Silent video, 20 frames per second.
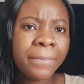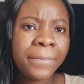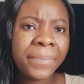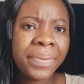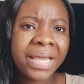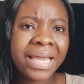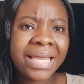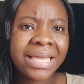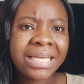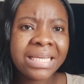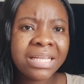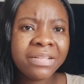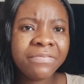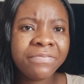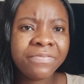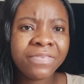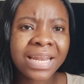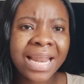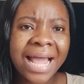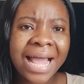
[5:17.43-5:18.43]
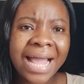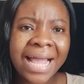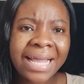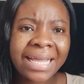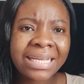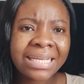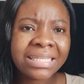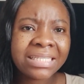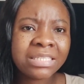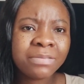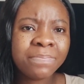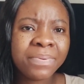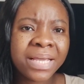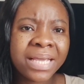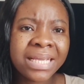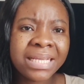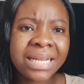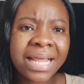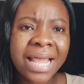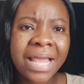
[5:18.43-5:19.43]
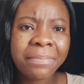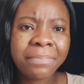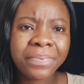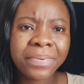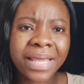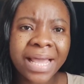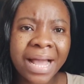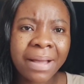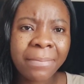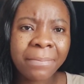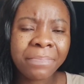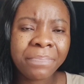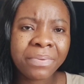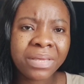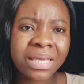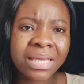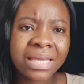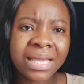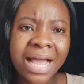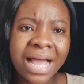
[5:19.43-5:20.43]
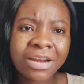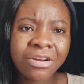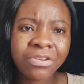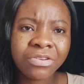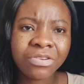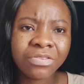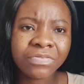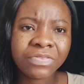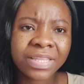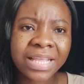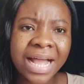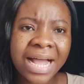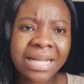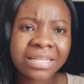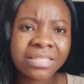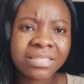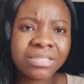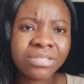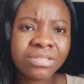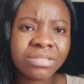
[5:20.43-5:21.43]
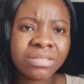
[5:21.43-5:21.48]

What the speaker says: paying flights, paying Airbnb and all of that,